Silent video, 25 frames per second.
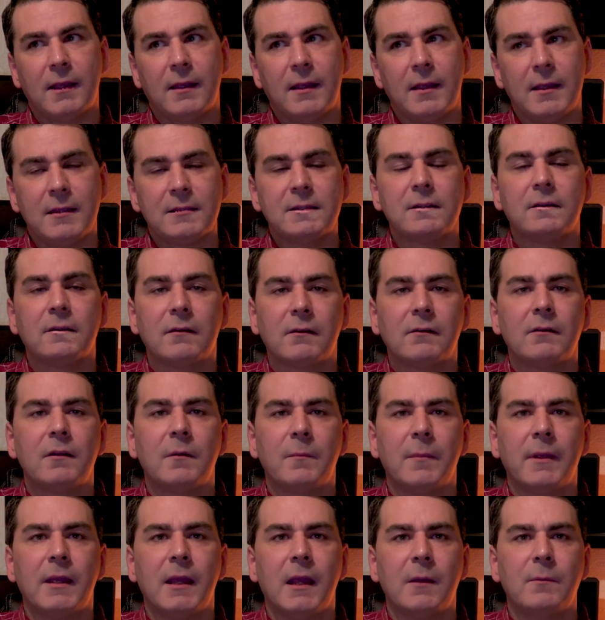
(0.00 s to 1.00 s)
Is it going to
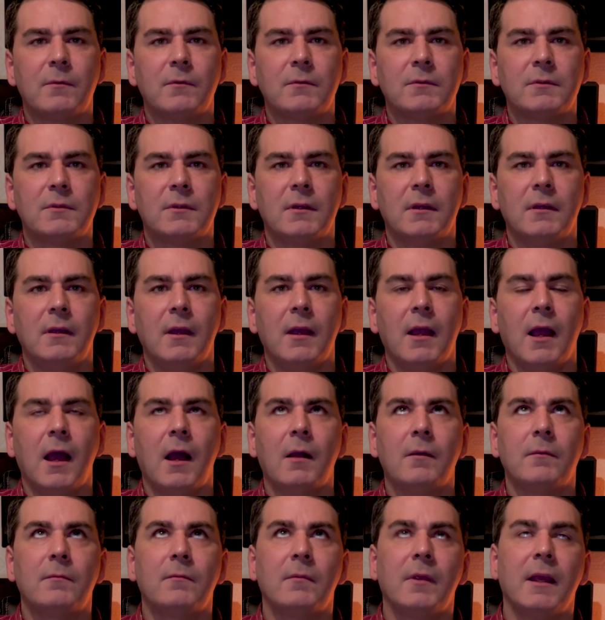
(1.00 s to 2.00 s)
be able to?
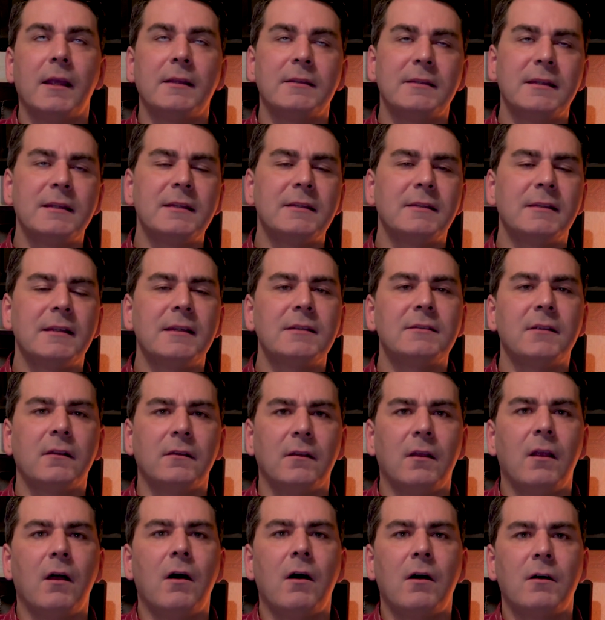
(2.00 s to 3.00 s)
These are
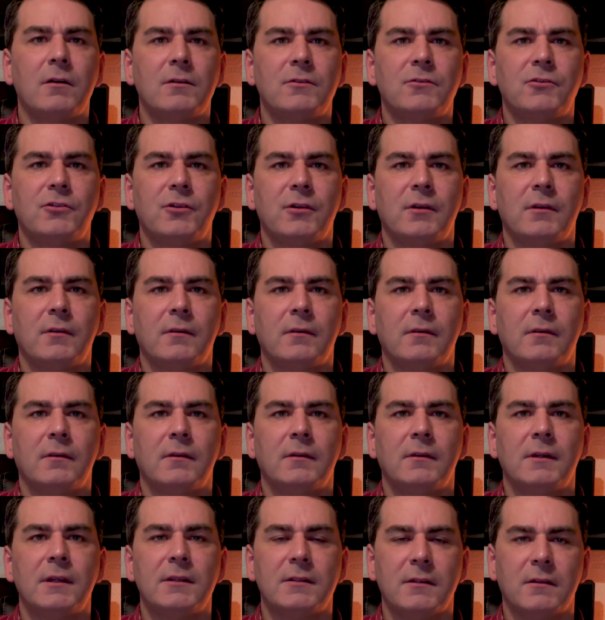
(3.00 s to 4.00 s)
large
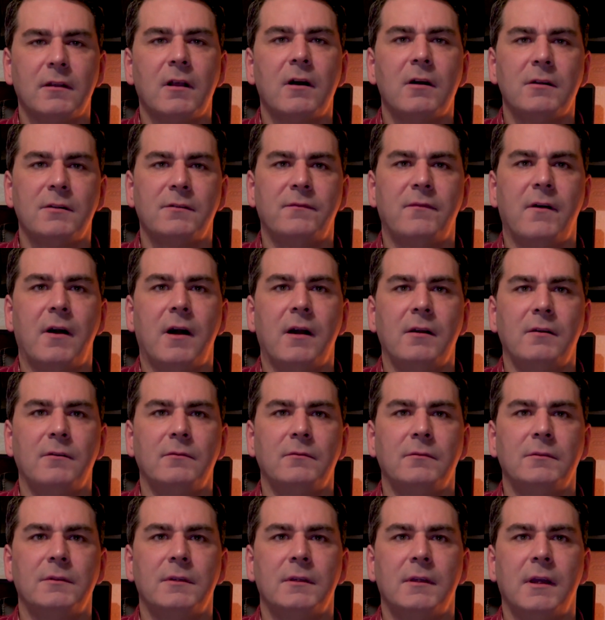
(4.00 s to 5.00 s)

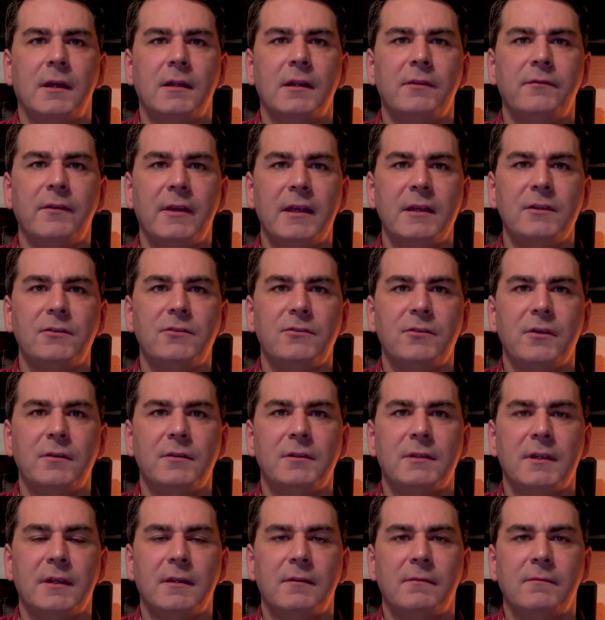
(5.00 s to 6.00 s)
files, and if it is
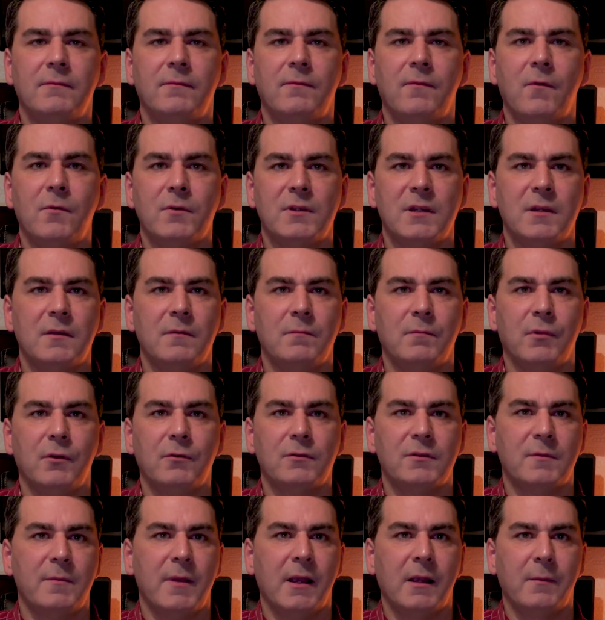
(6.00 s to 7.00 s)
shooting 40
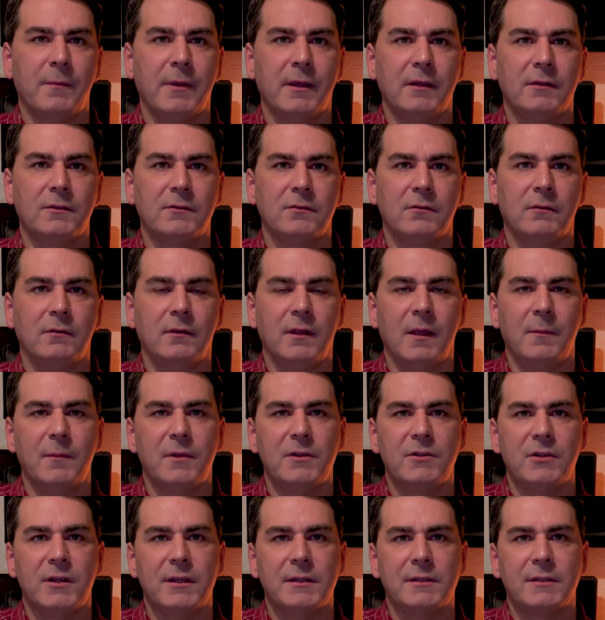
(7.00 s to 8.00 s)
plus megapixel
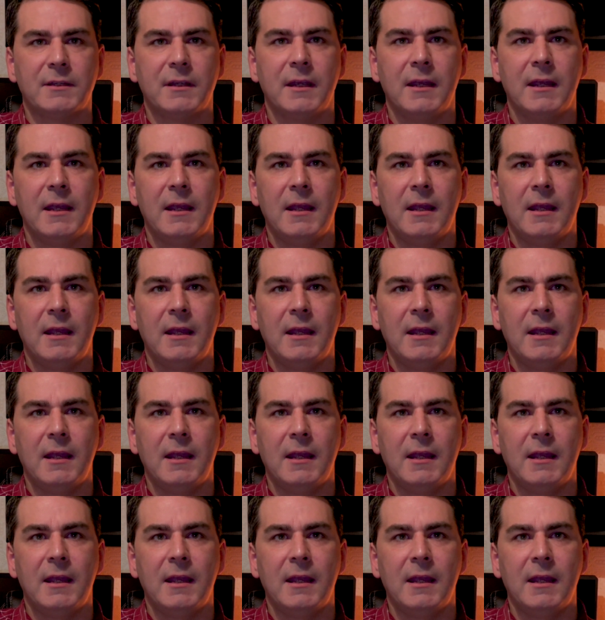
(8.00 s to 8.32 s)
images